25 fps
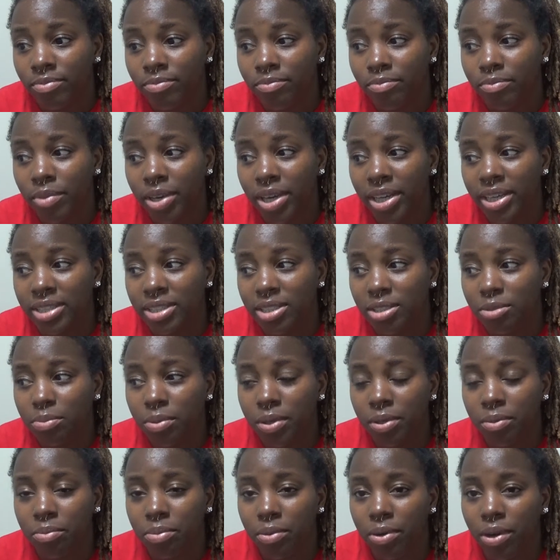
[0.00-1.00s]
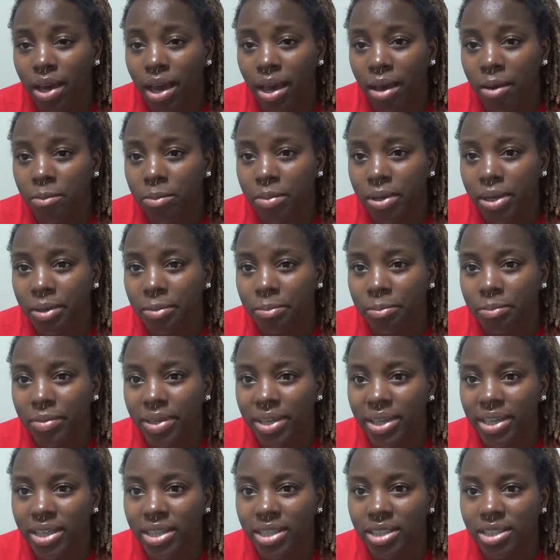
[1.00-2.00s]
much people have been
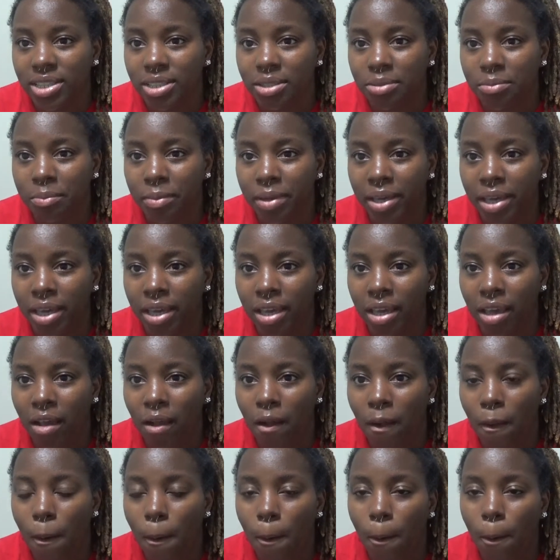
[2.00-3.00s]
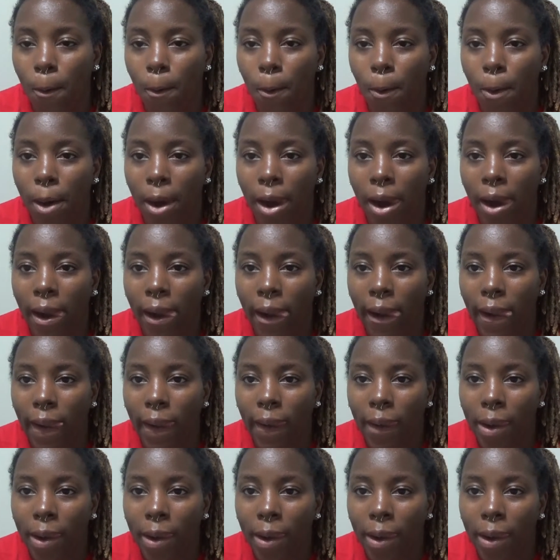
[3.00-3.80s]
mean to me or